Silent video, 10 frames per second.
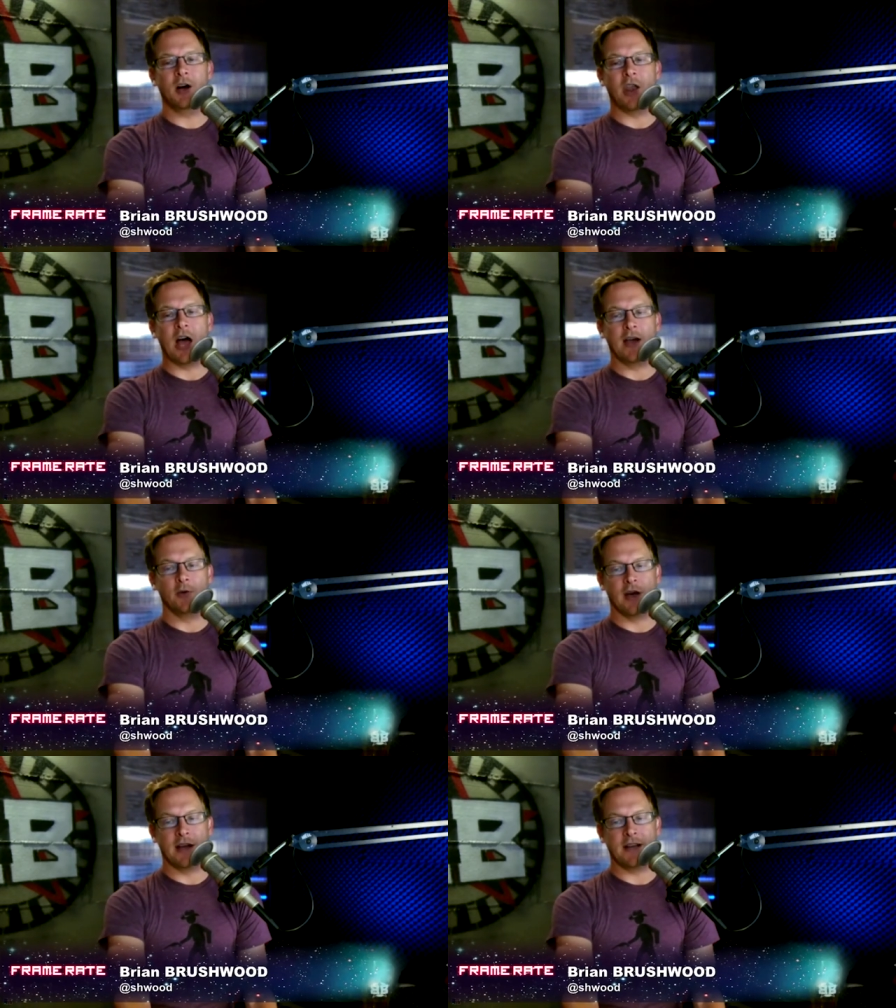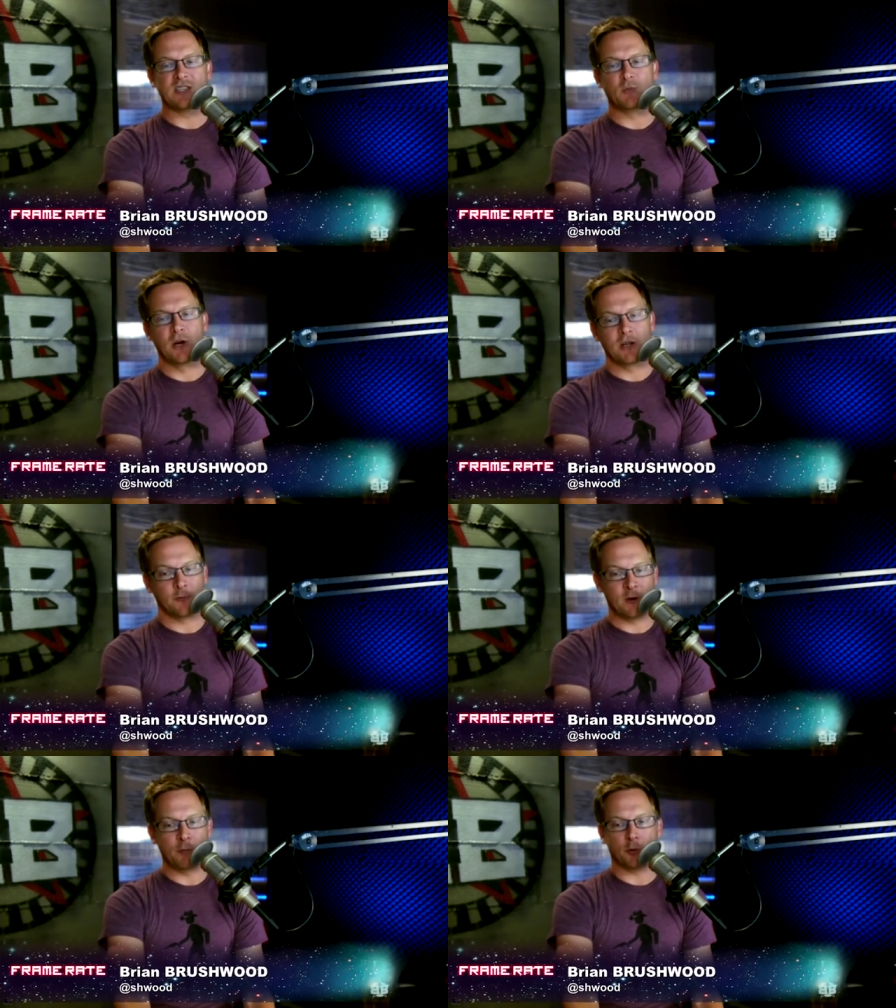on IO9 a spoiler
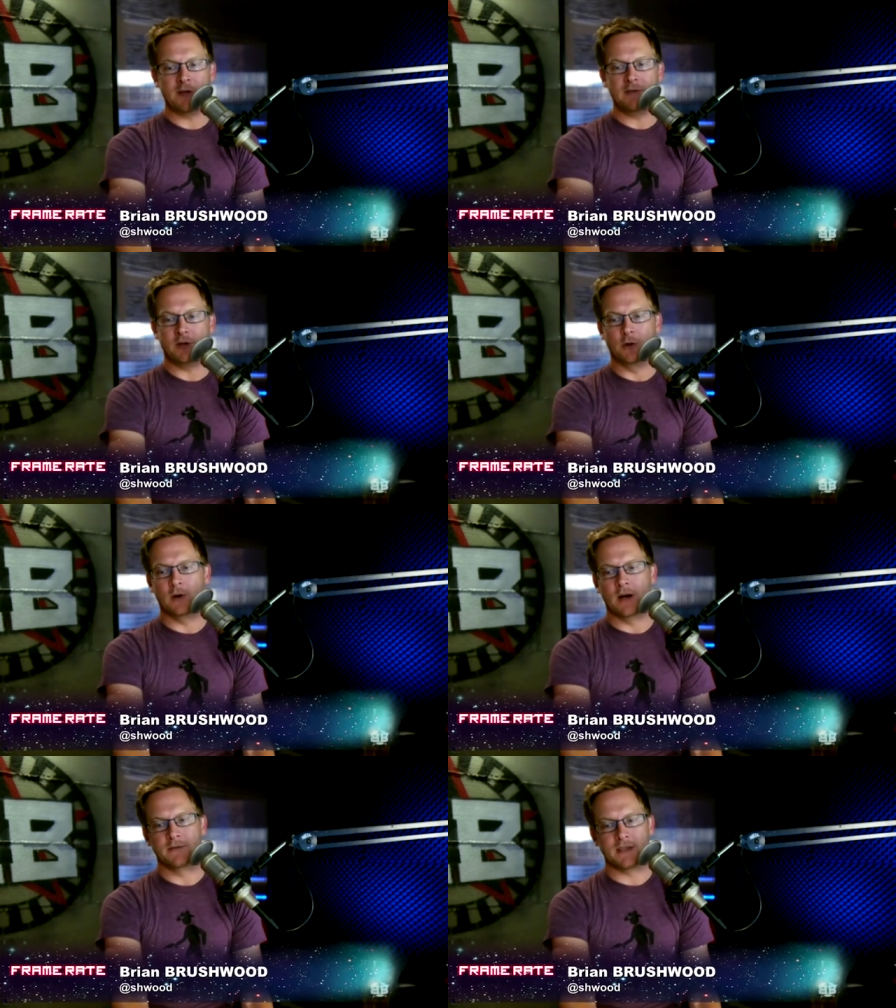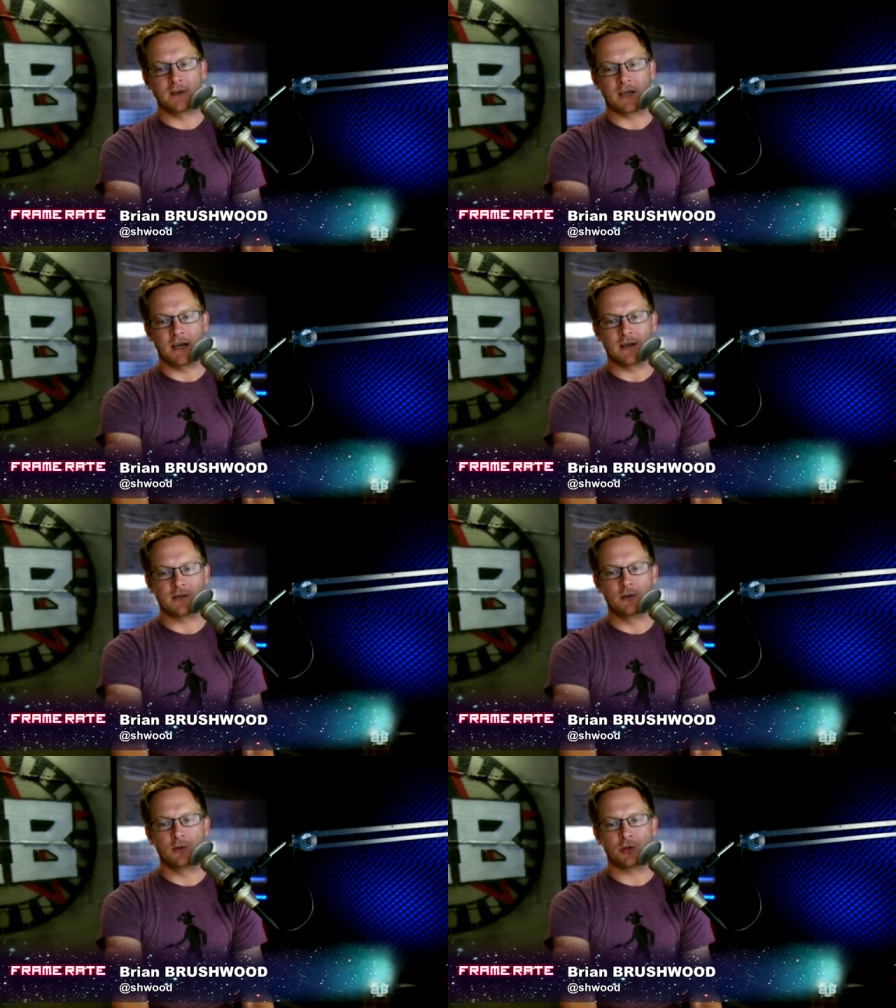free preview of Stephen
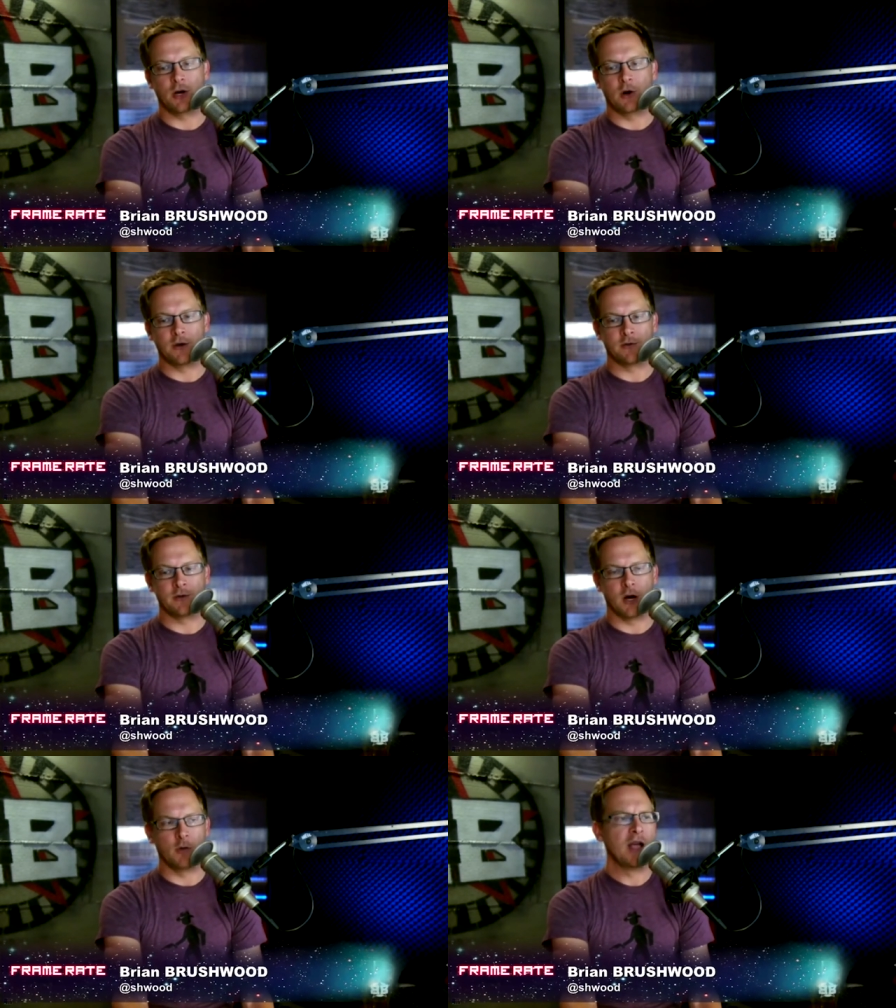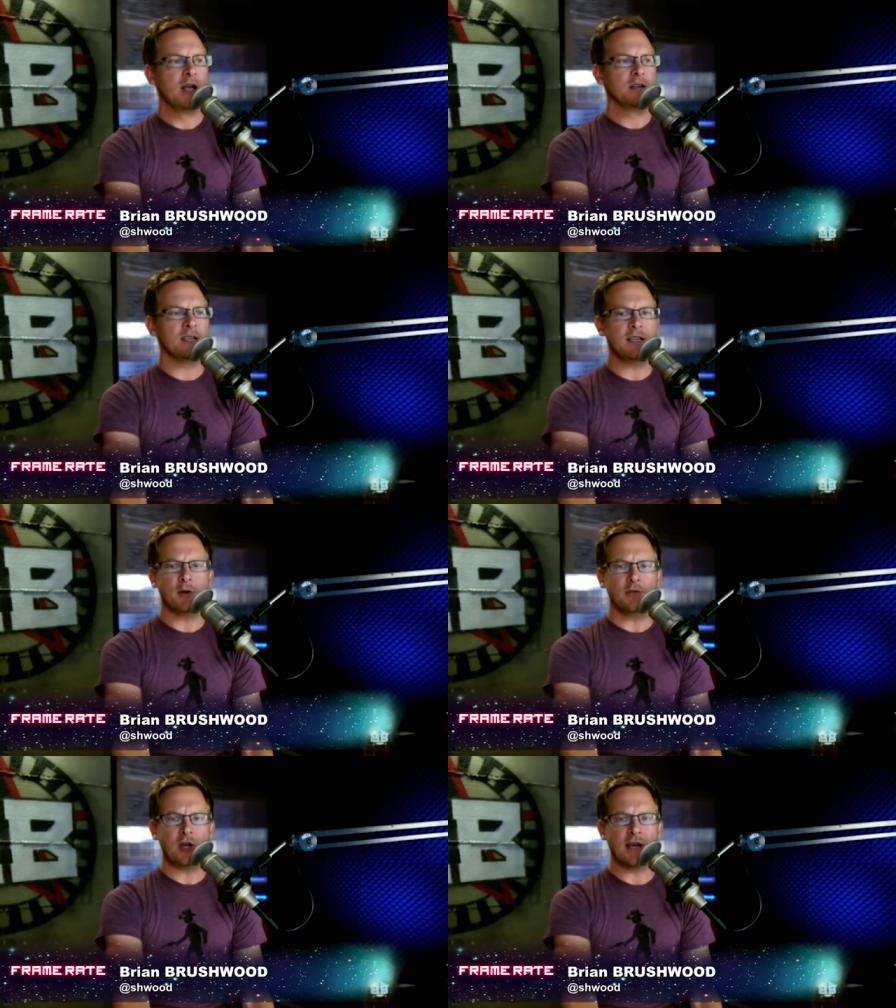King's new show, Under the Dome. Did
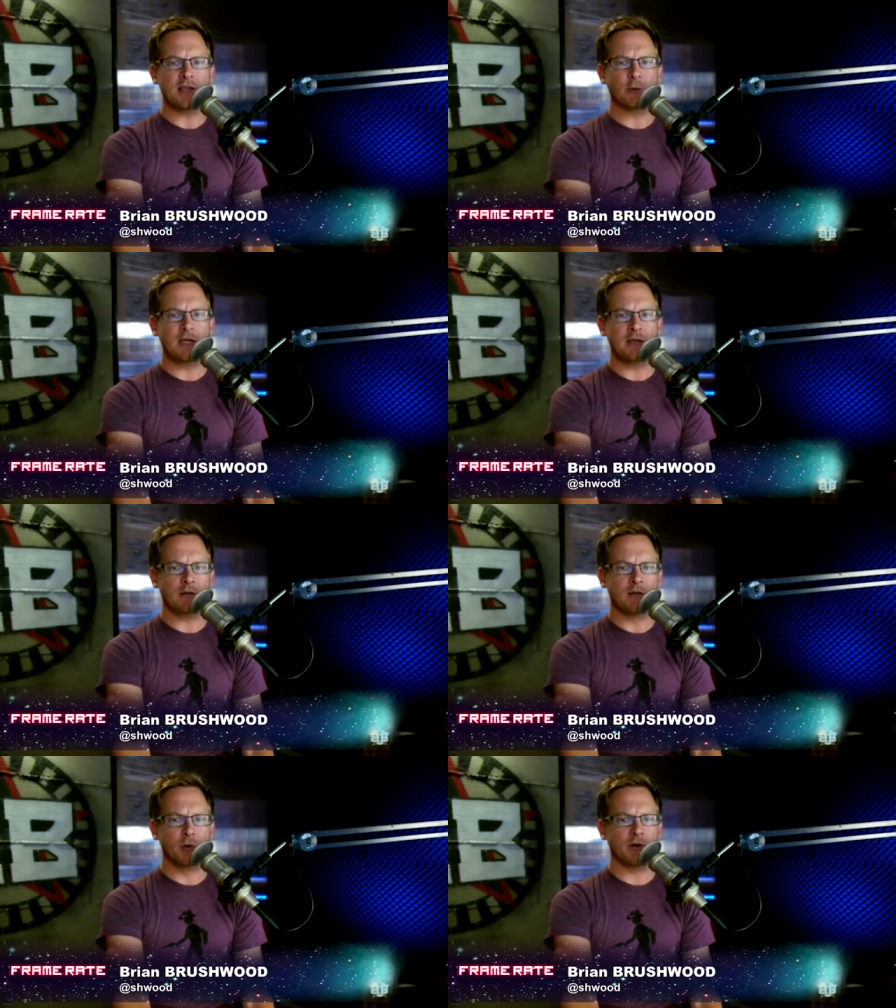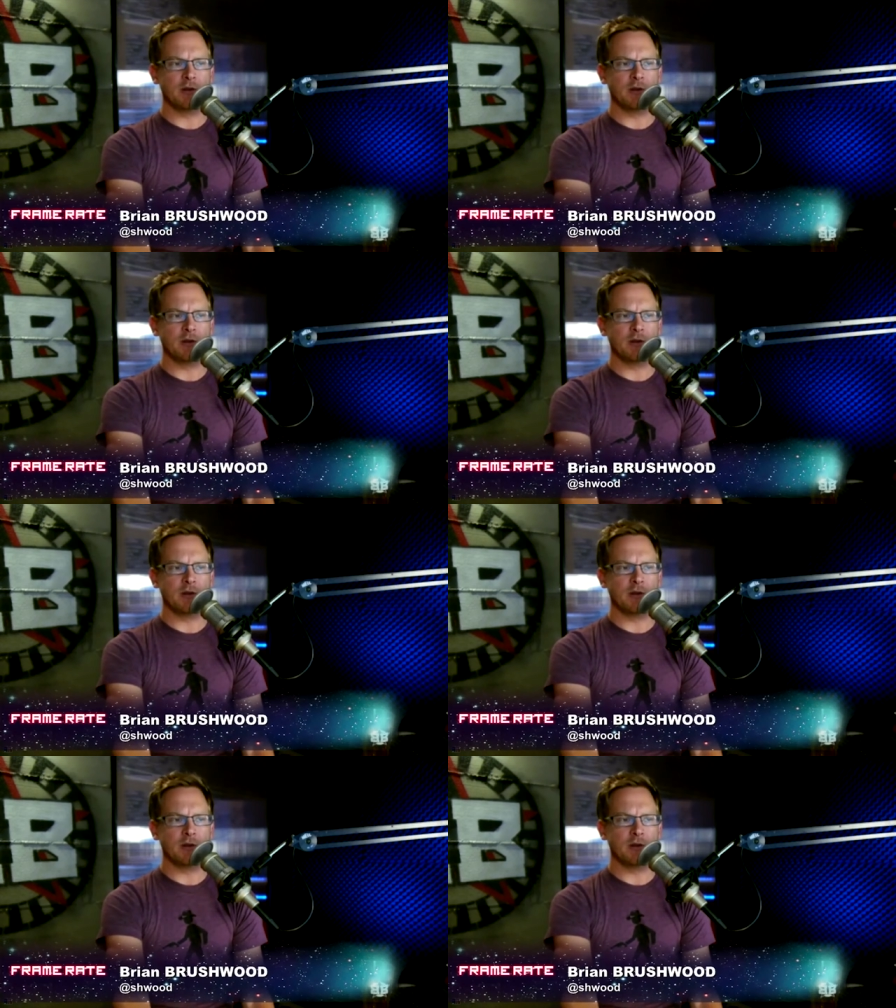either of you guys read the book?